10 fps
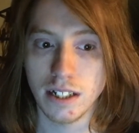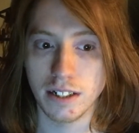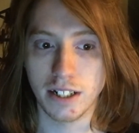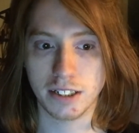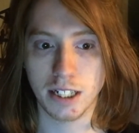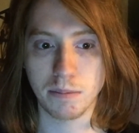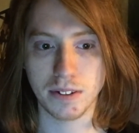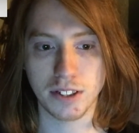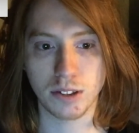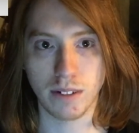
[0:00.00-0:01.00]
Next up
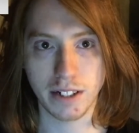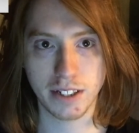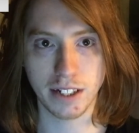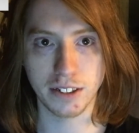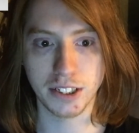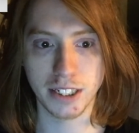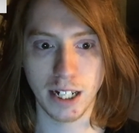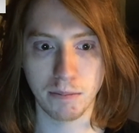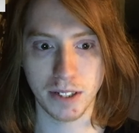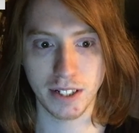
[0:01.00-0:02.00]
is the 2010
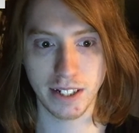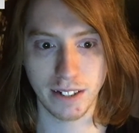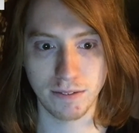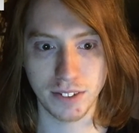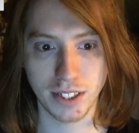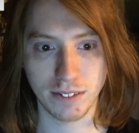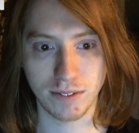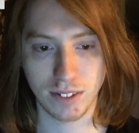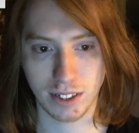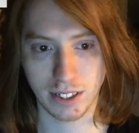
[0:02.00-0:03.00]
GM ENV
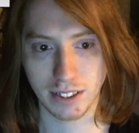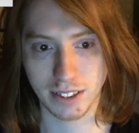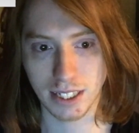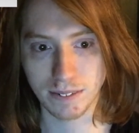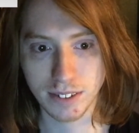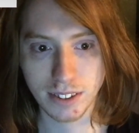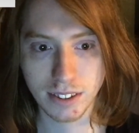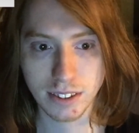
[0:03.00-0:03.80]
concept.